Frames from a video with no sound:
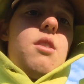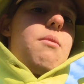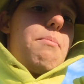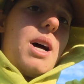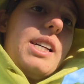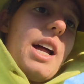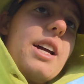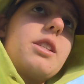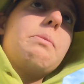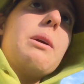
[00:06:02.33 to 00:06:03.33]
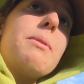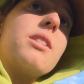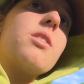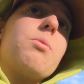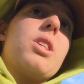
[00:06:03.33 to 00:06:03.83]
But I
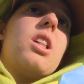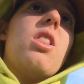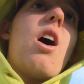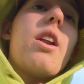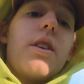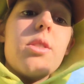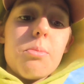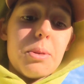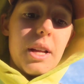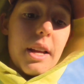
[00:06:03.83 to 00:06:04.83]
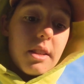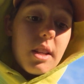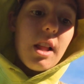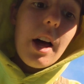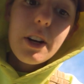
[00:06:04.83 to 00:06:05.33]
experimented with a lot of new plants,
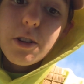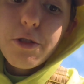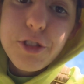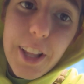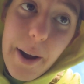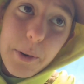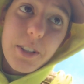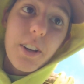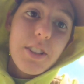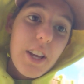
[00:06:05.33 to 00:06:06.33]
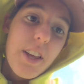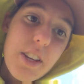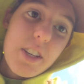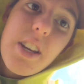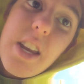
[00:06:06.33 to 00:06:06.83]
a lot of new flowers, I'll say
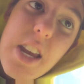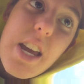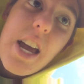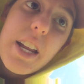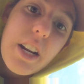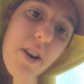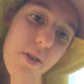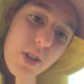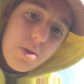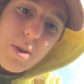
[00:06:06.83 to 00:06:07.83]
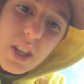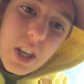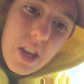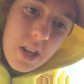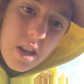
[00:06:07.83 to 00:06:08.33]
this. And I noticed
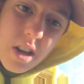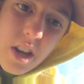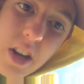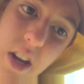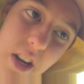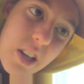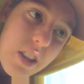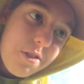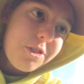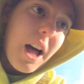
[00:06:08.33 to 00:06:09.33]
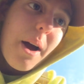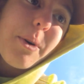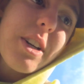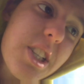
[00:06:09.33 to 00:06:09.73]
with the flowers,